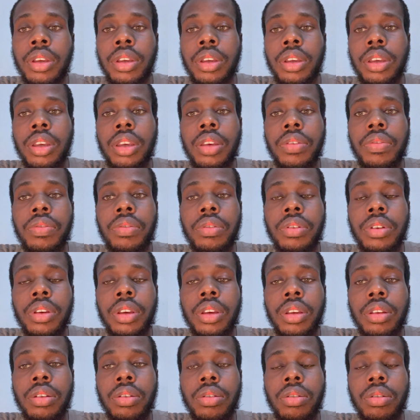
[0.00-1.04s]
If you
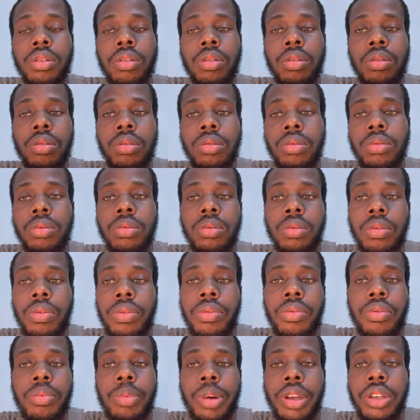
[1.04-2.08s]
can go
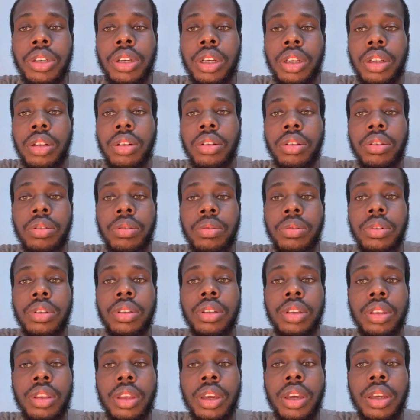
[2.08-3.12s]
through my channel, you will
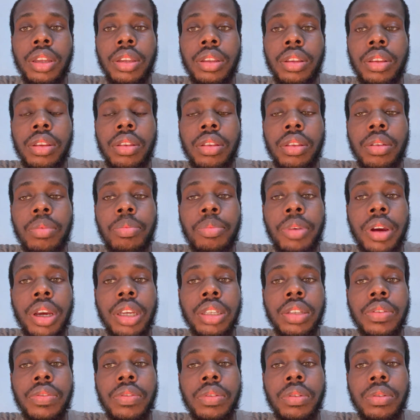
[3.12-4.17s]
see that the
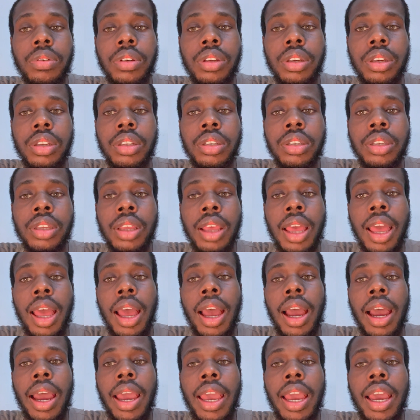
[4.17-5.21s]
past few days
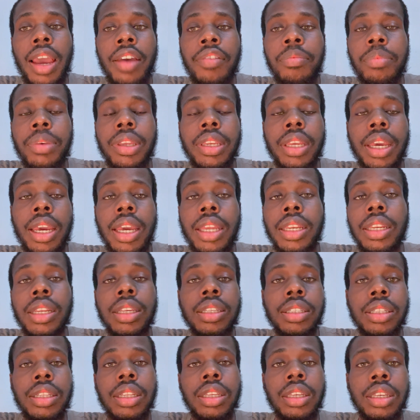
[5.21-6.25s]
I have been
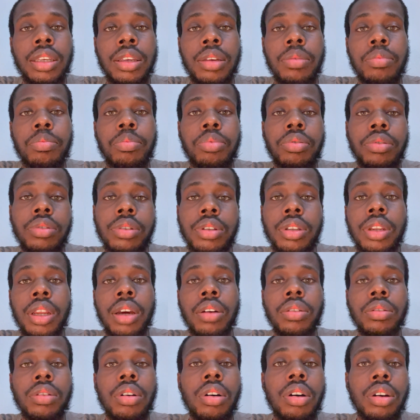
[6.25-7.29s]
endlessly putting
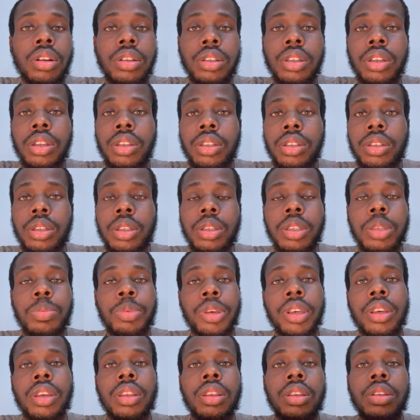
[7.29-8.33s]
out contents,
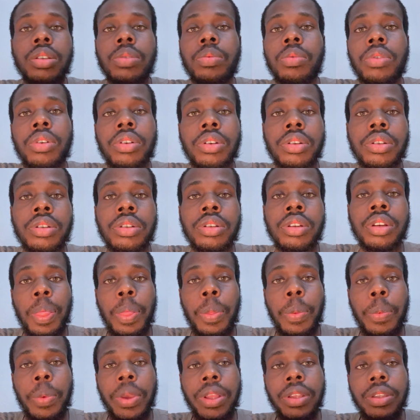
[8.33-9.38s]
speaking these words
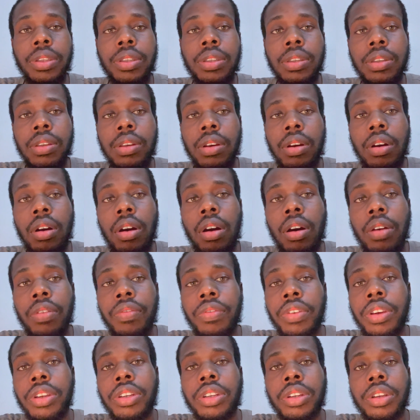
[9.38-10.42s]
with
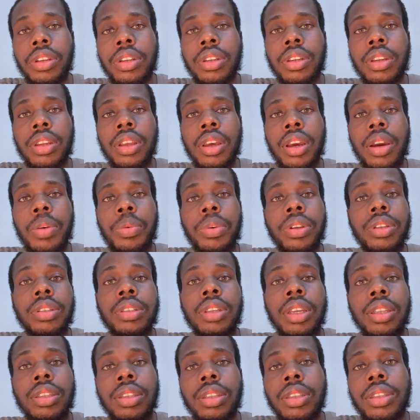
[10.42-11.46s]
conviction and with
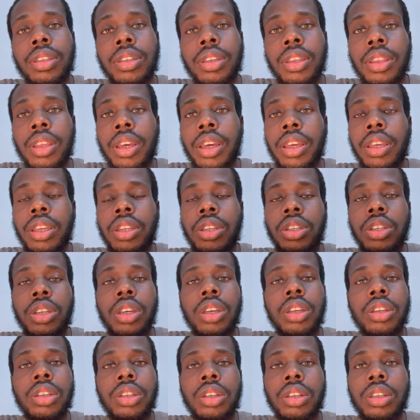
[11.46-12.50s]
certainty that it
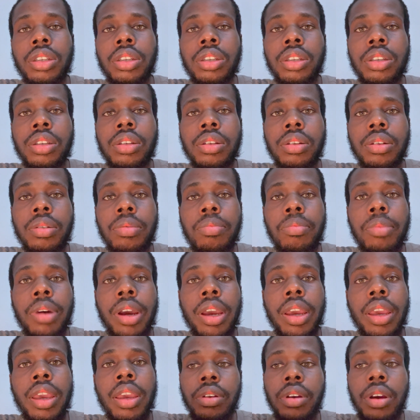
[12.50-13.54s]
changes
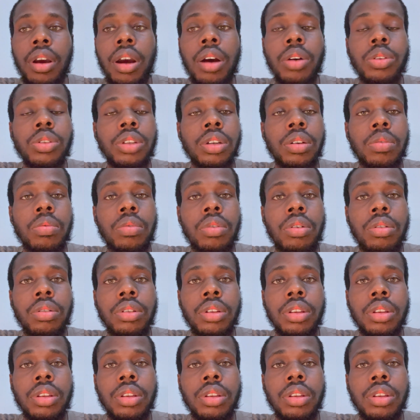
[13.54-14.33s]
my outer world.